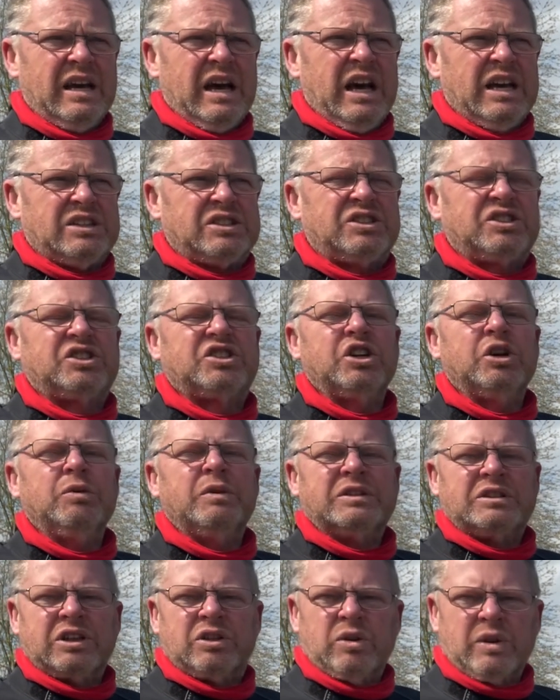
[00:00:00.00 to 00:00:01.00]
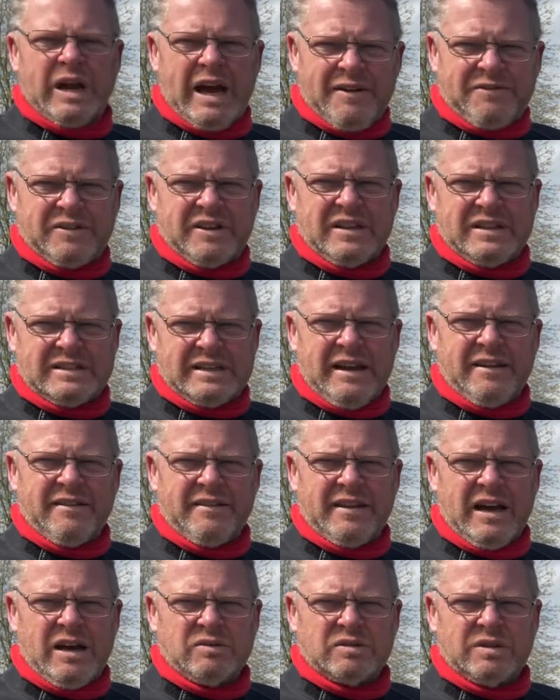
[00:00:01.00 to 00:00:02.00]
as soon as I could after the
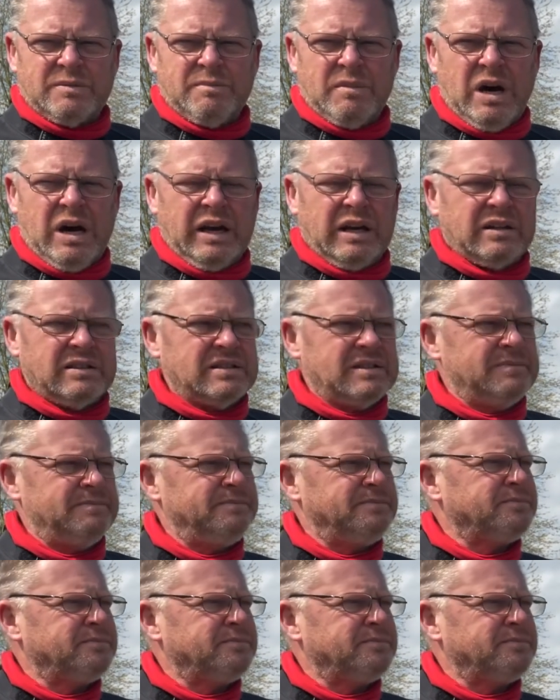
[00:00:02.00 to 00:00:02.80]
10,000 miles.